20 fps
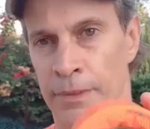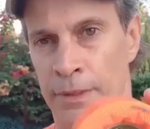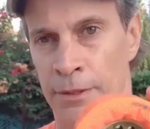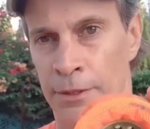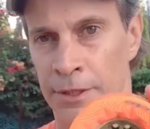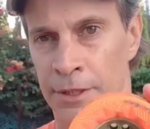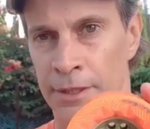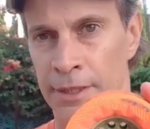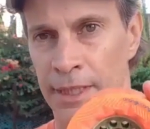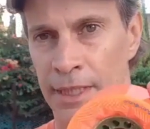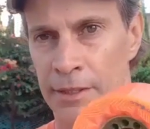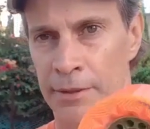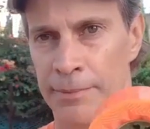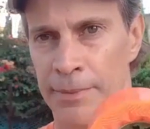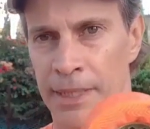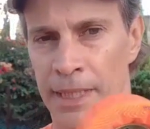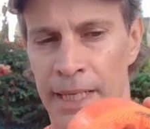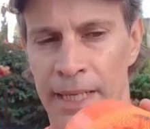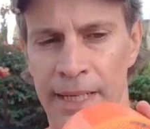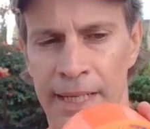You can get them
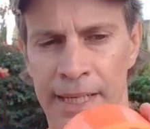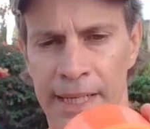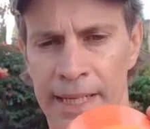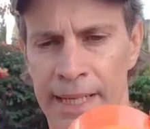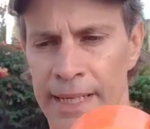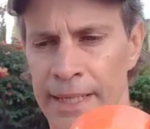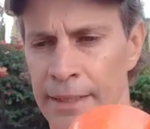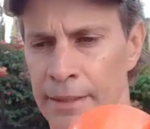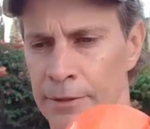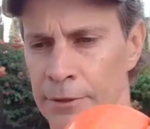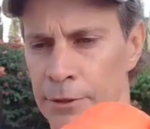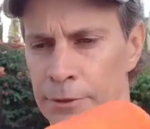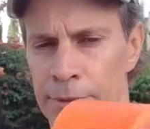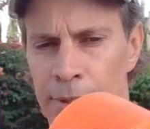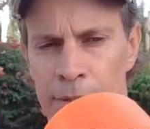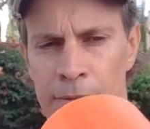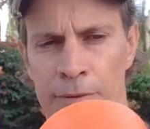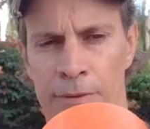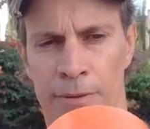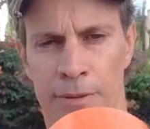in 80A
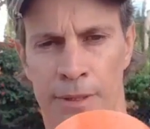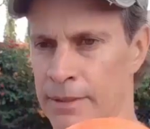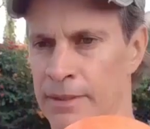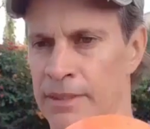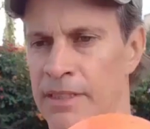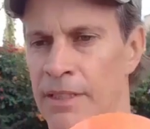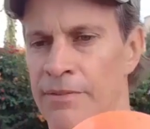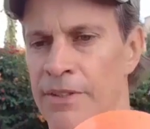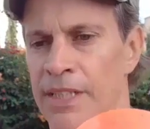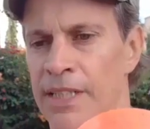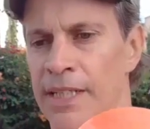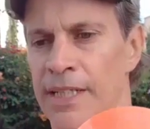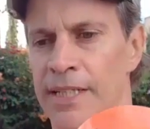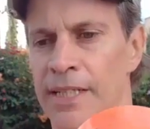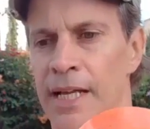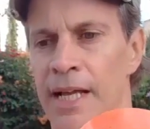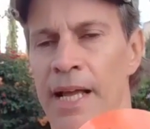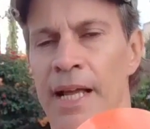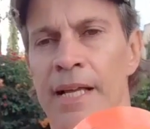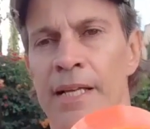Duro,
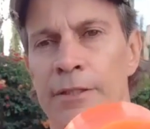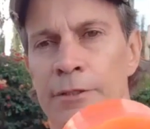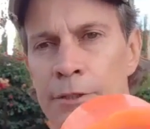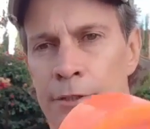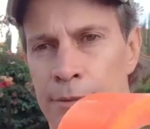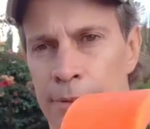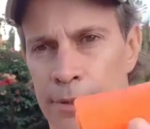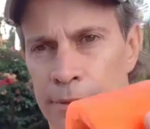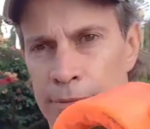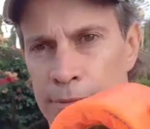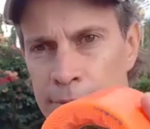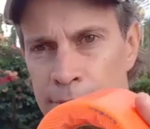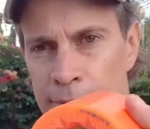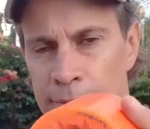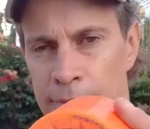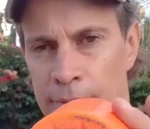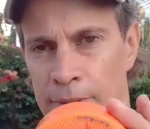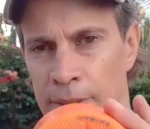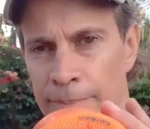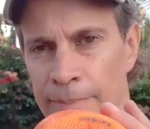78A Duro,
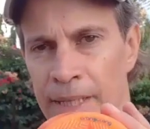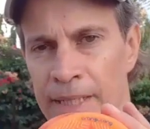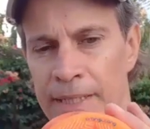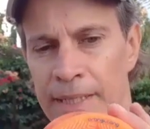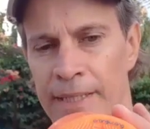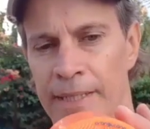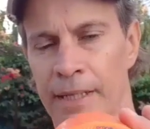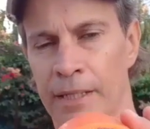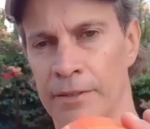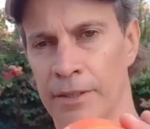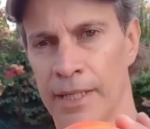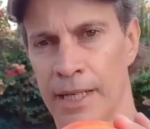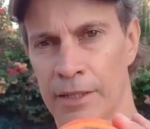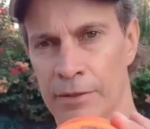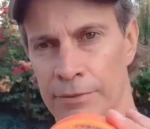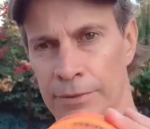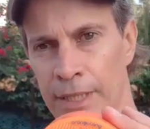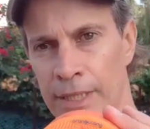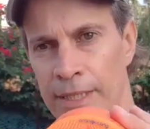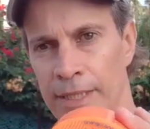depending on the kind
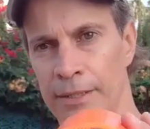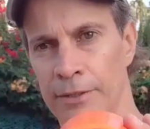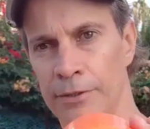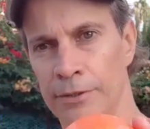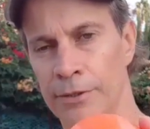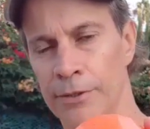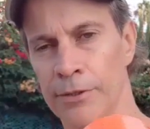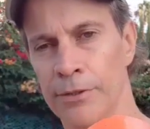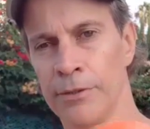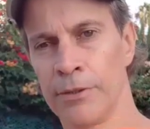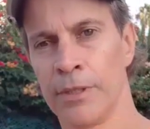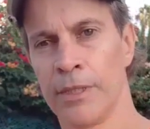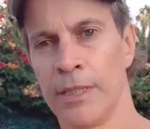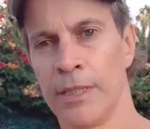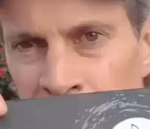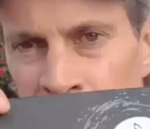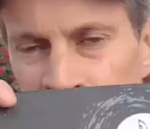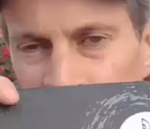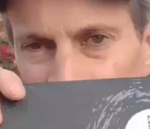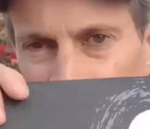of riding you do.
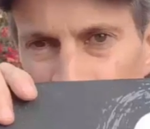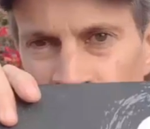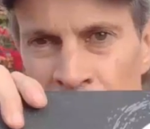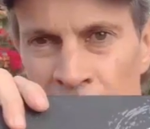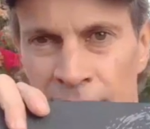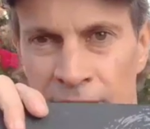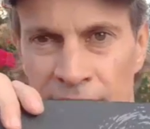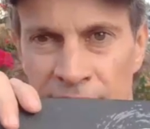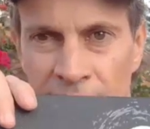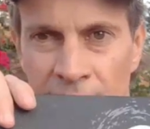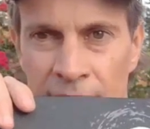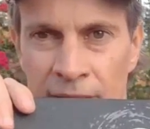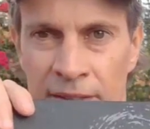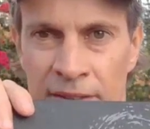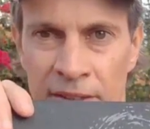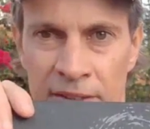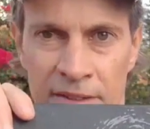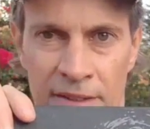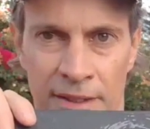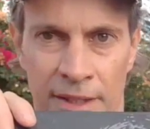In terms of design,
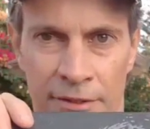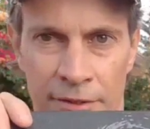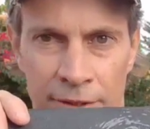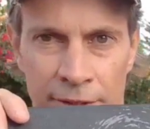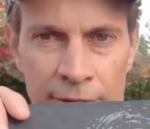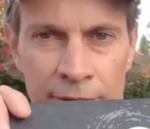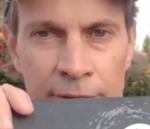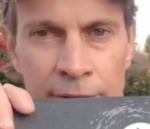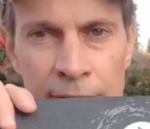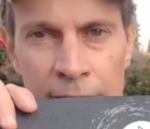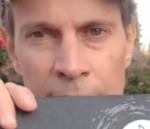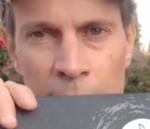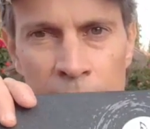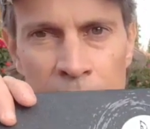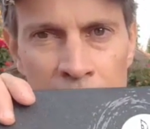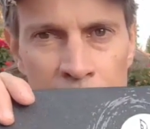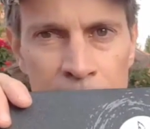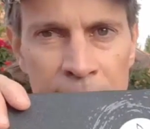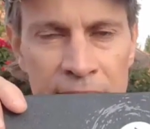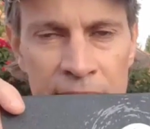this is another
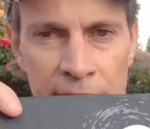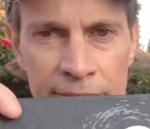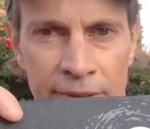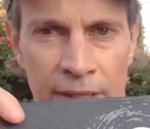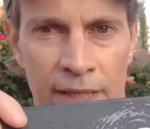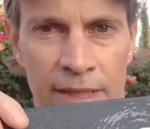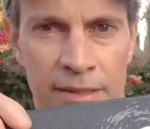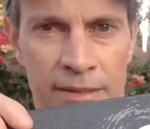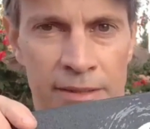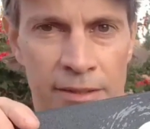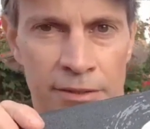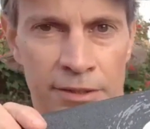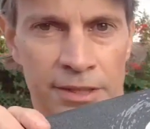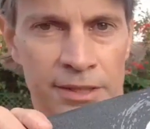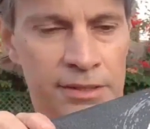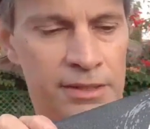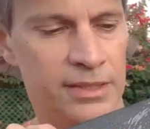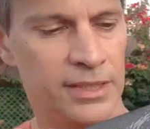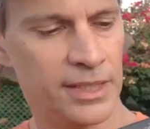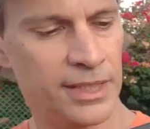loaded piece of art. So you
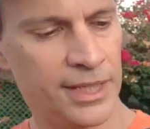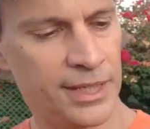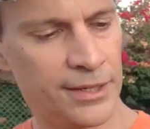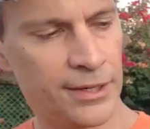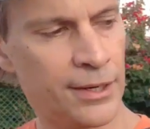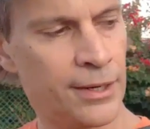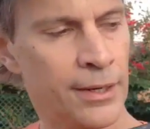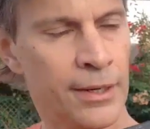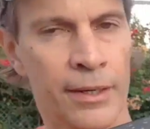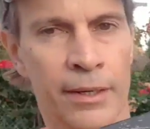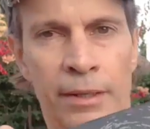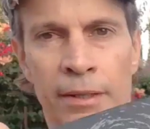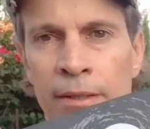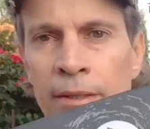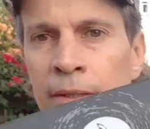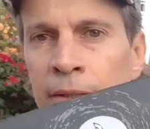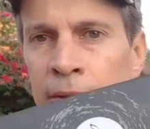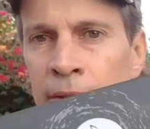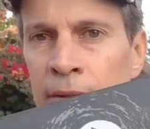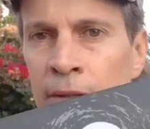can see here
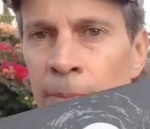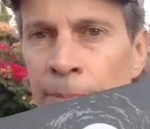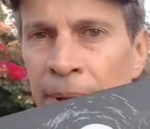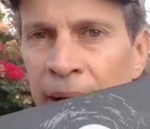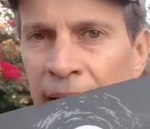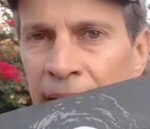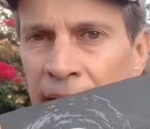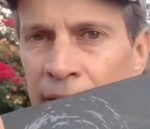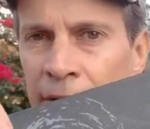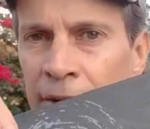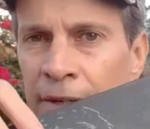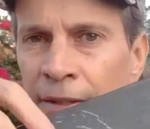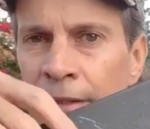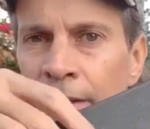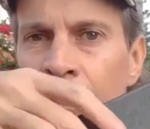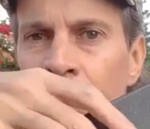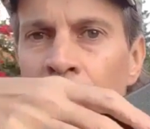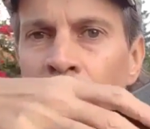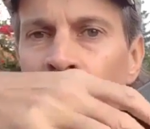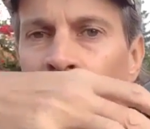the pattern
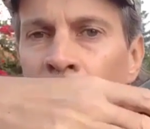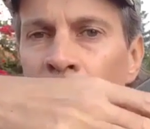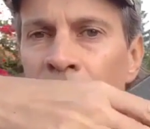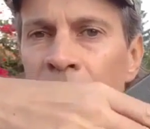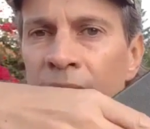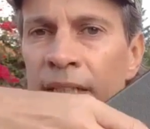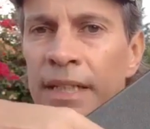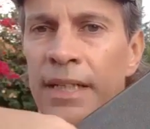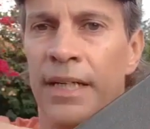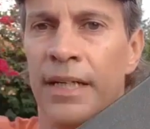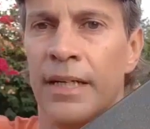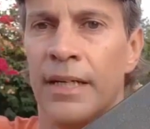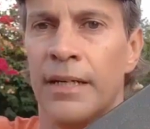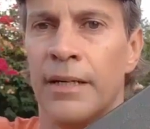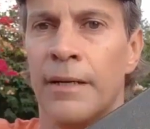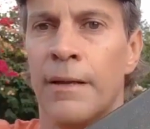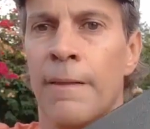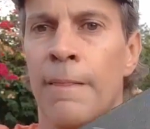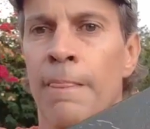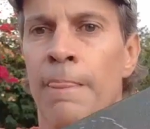on the
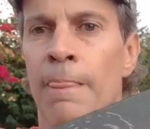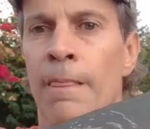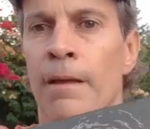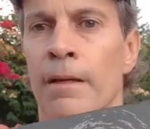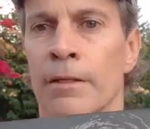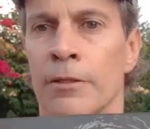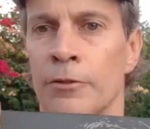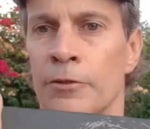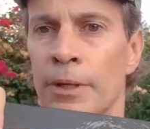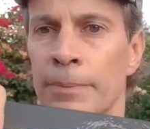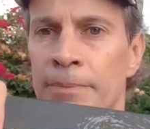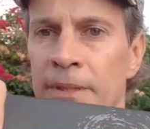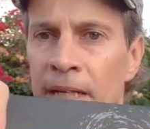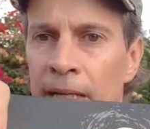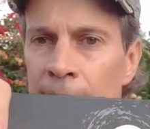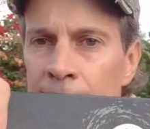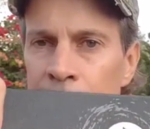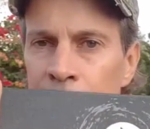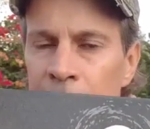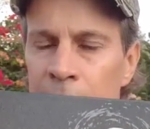grip
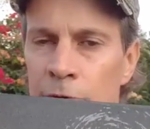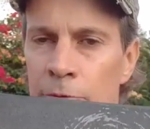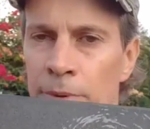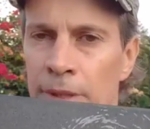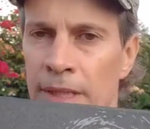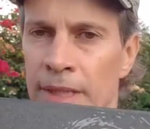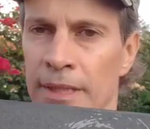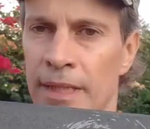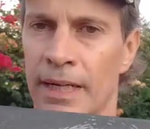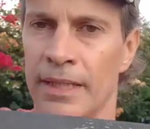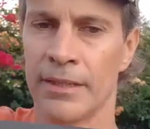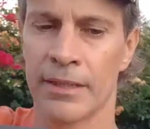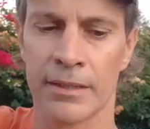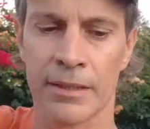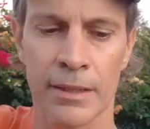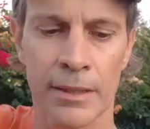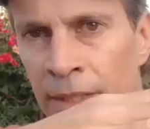tape is really nice.